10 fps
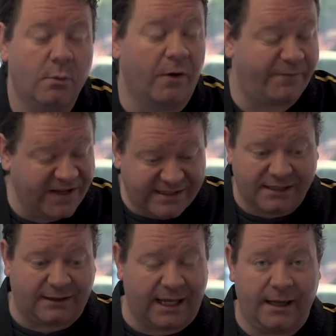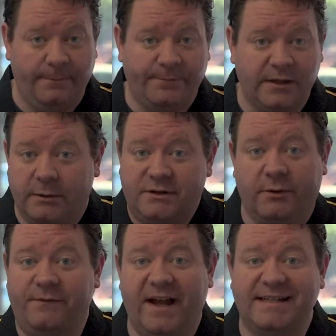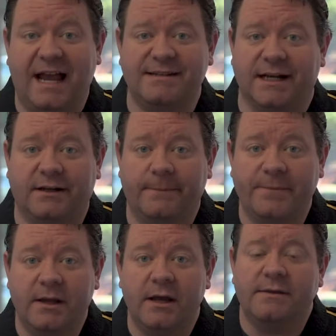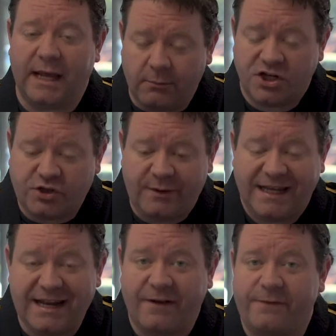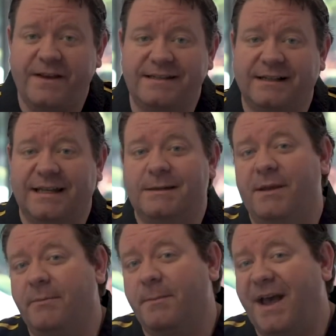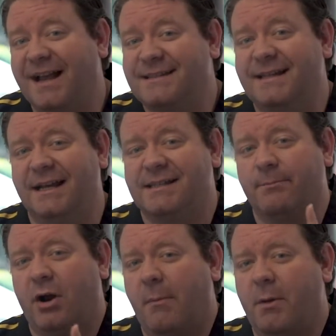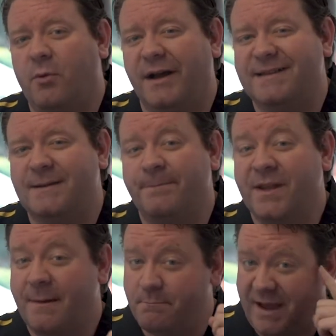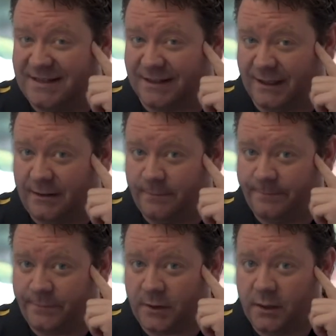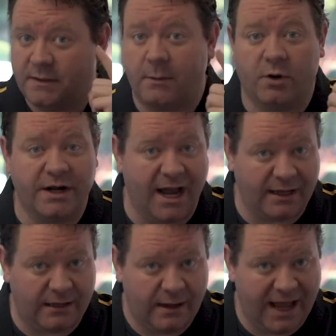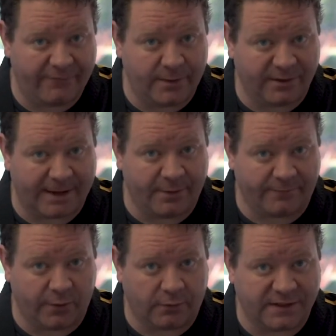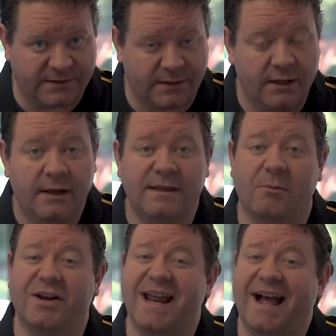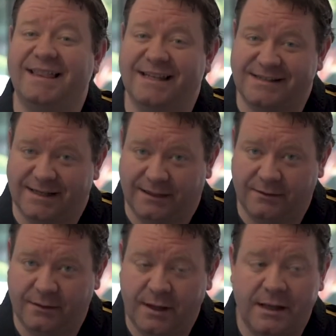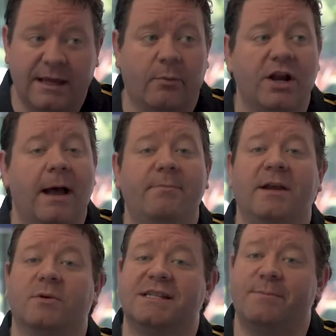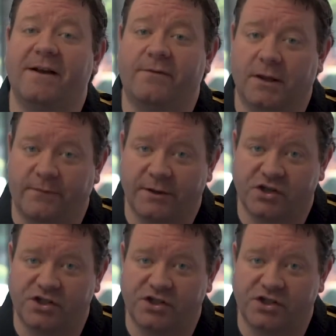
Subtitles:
Well, physically, they were doing fantastic. They were doing enough physically to be able to pass the test. The problem was mentally. They were not having black belt focus. They were not listening. They were not being respectful of other